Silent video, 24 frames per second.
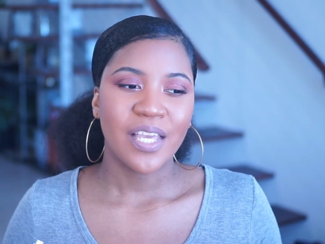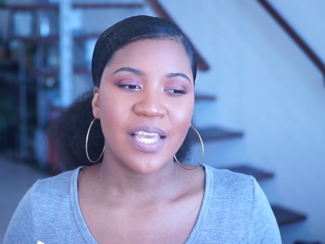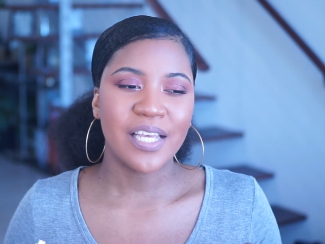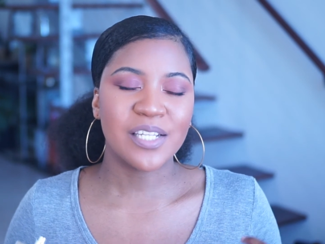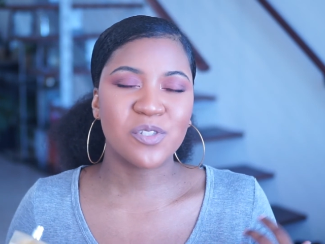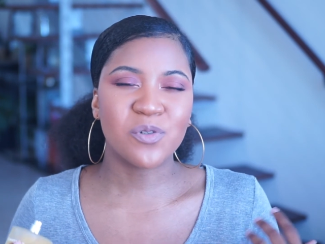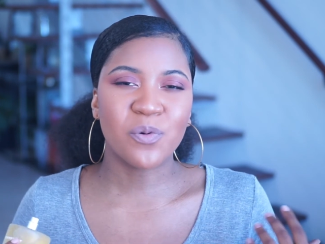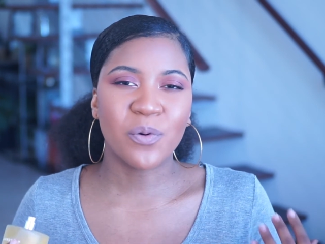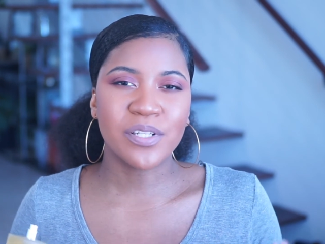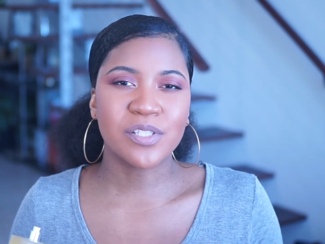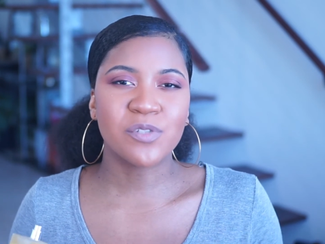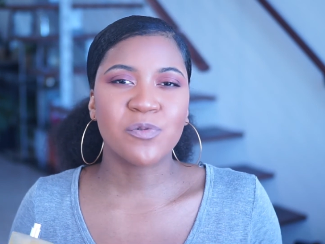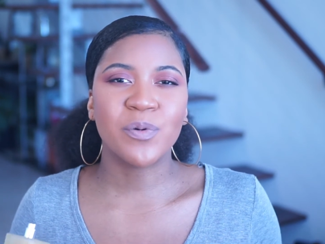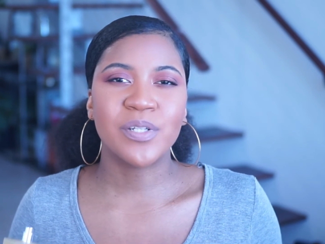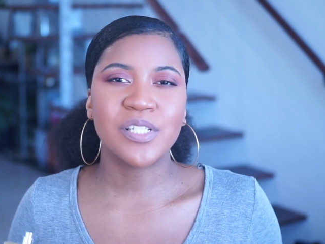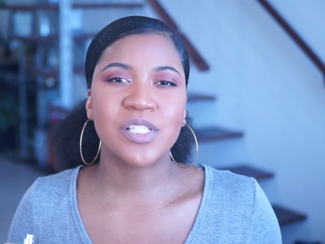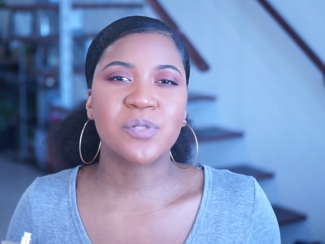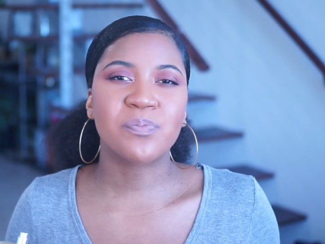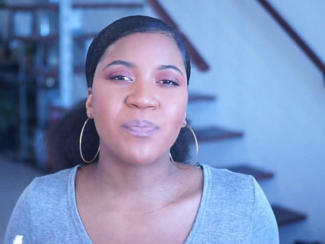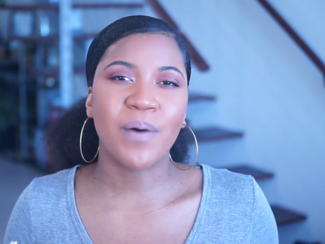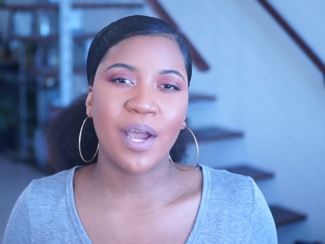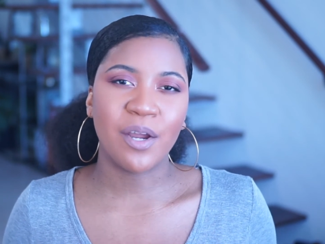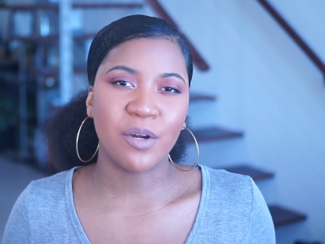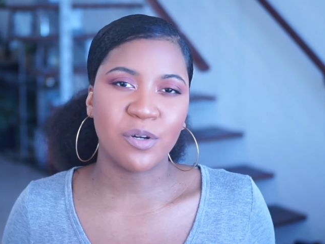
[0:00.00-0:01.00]
it's going to
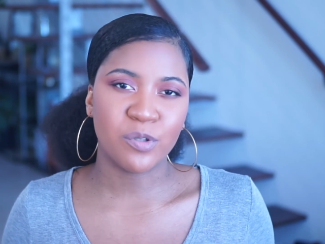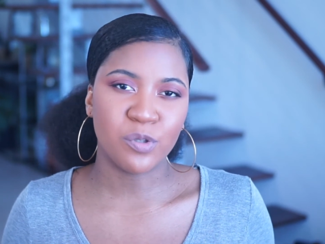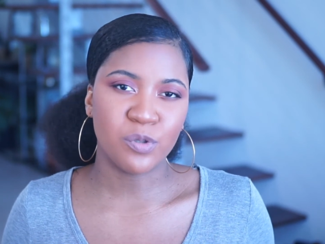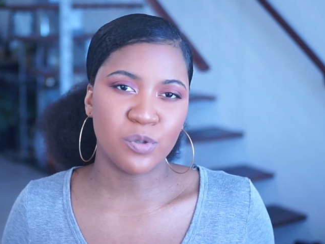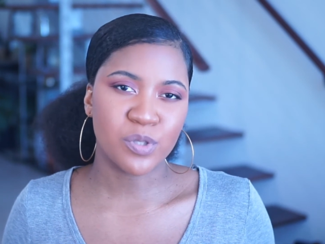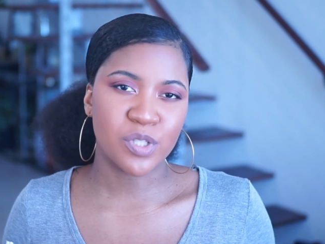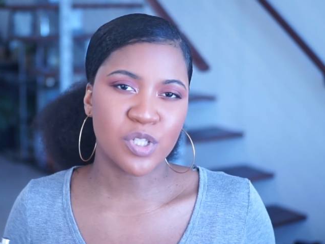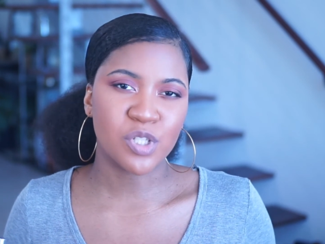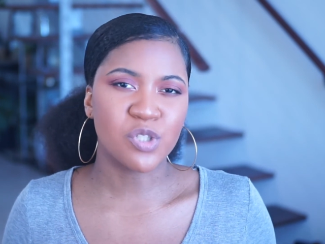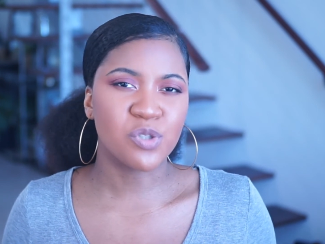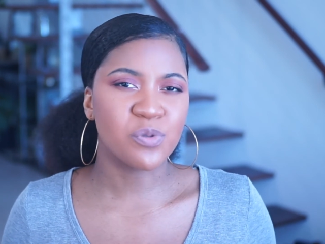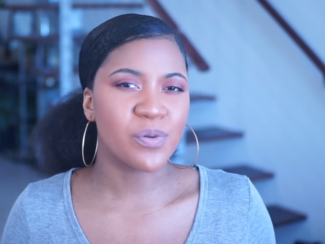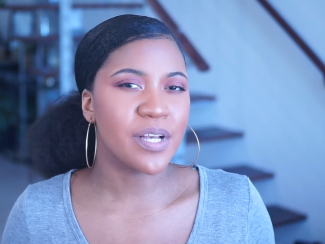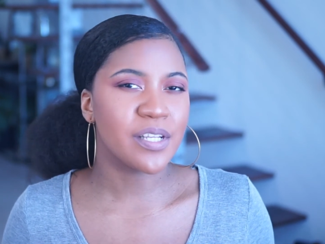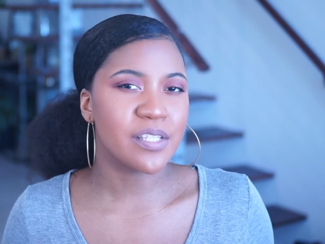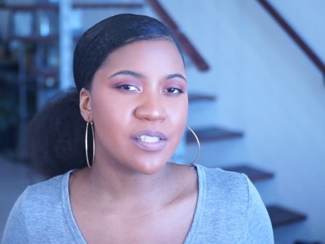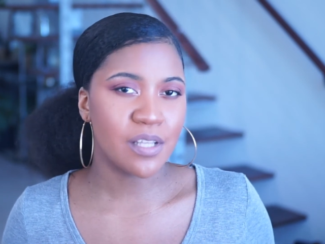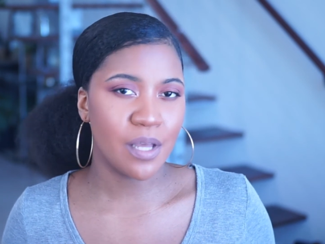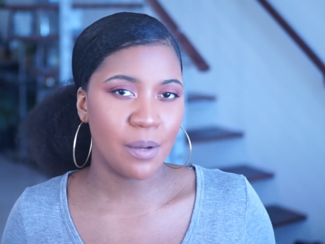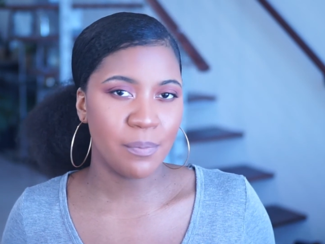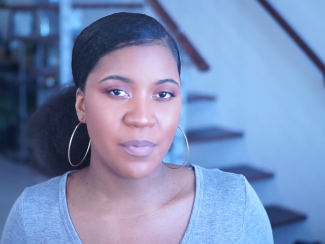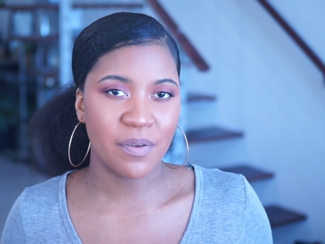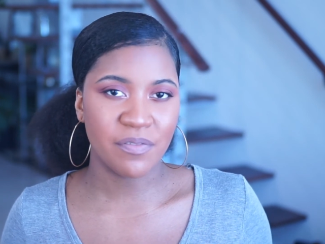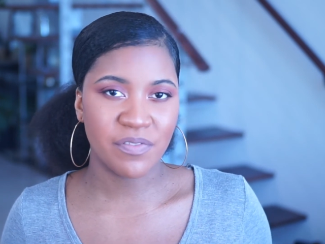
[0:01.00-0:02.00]
inspire you to
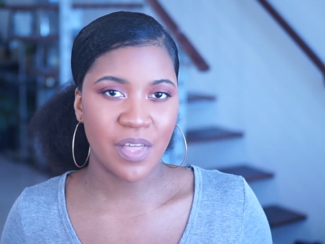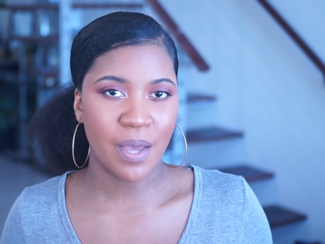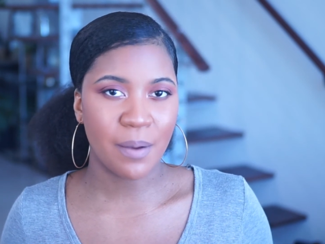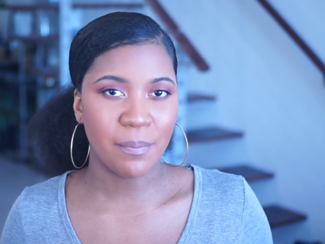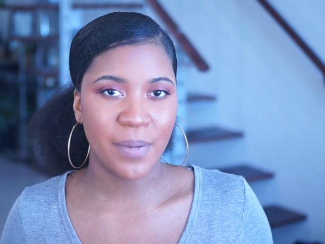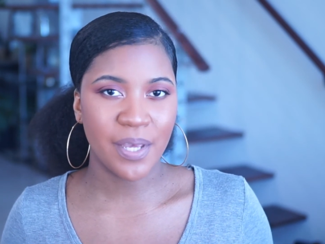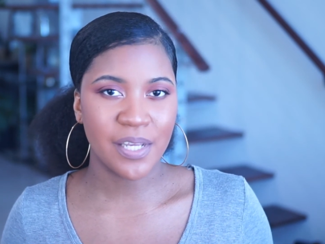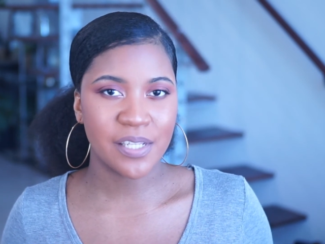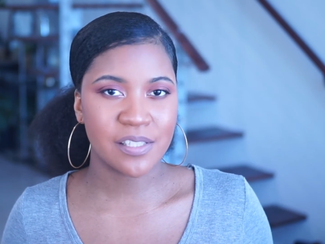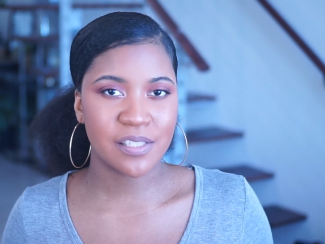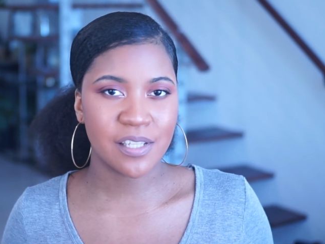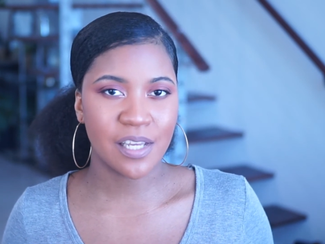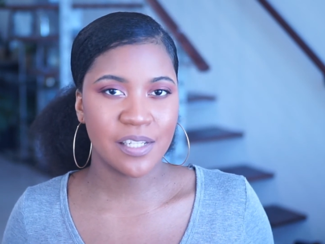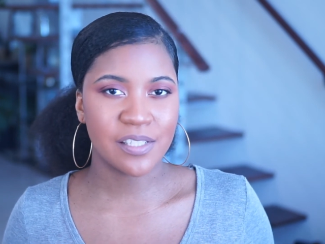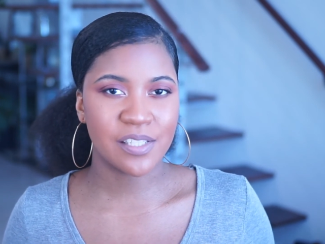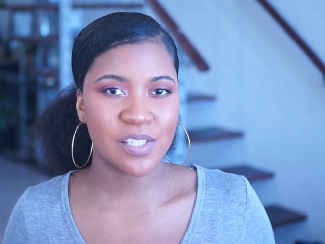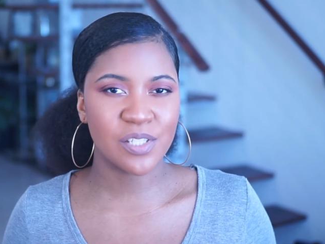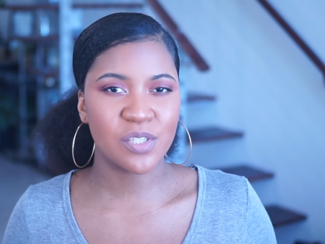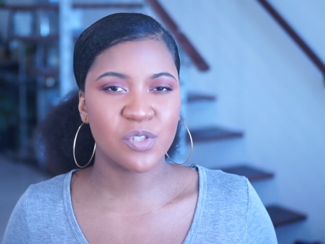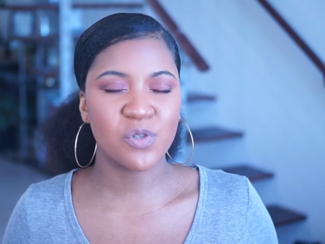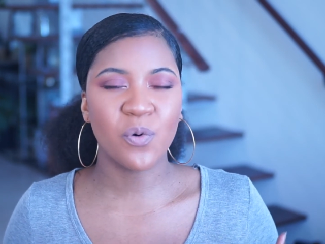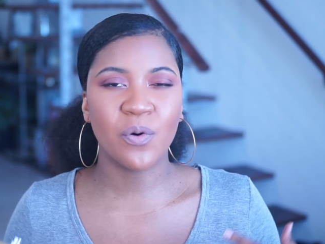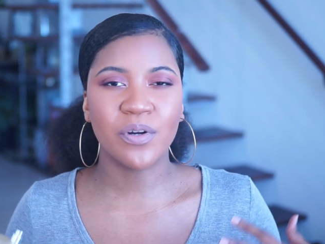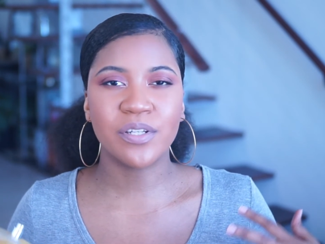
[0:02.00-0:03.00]
dress up if that makes sense
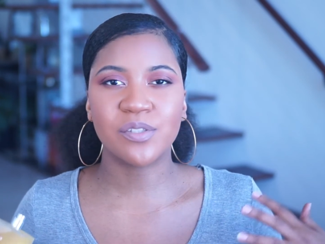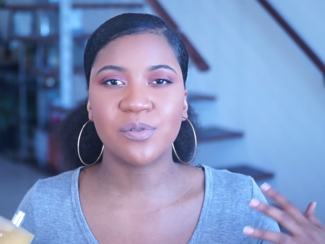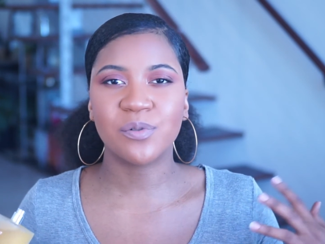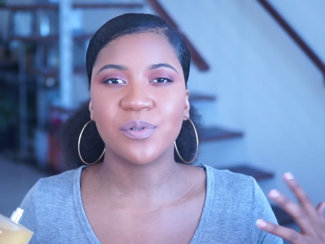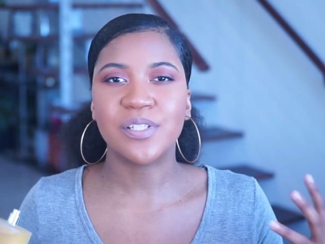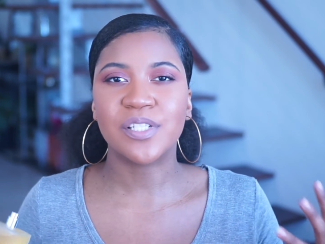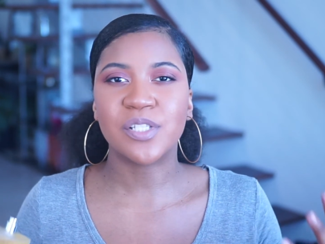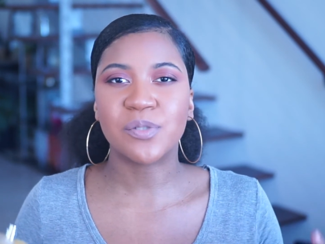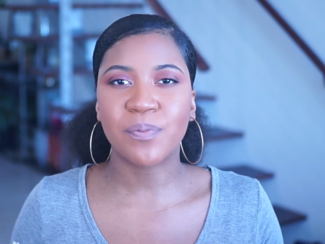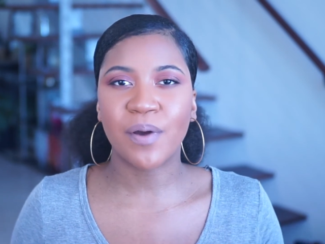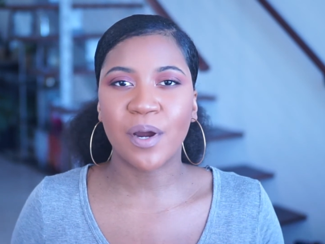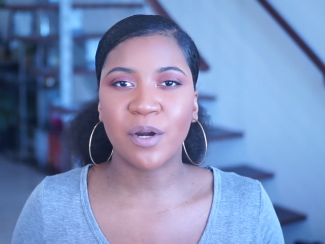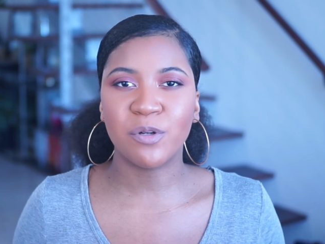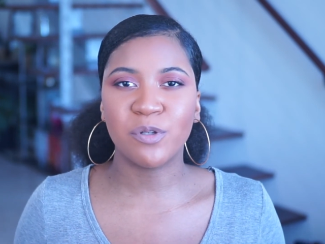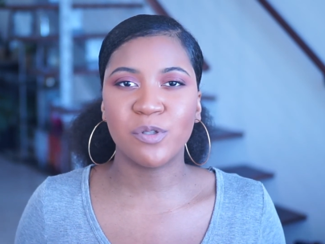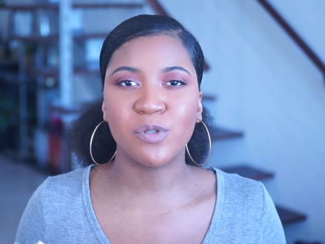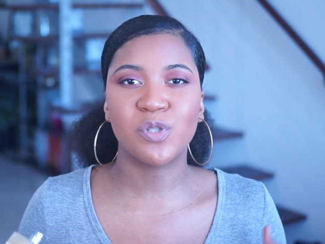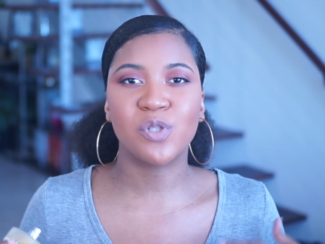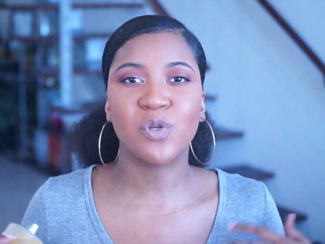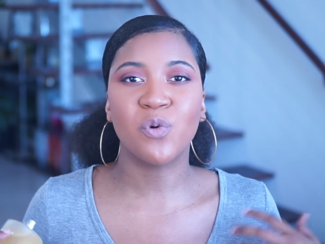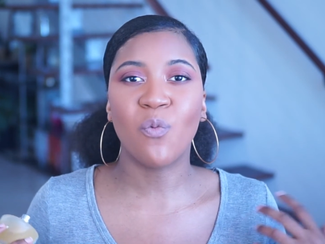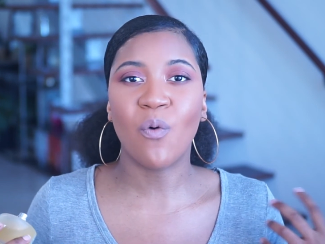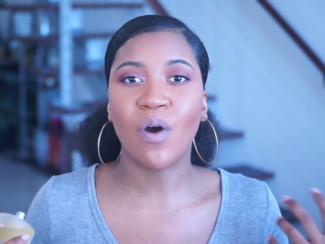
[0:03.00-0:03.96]
it's going to inspire you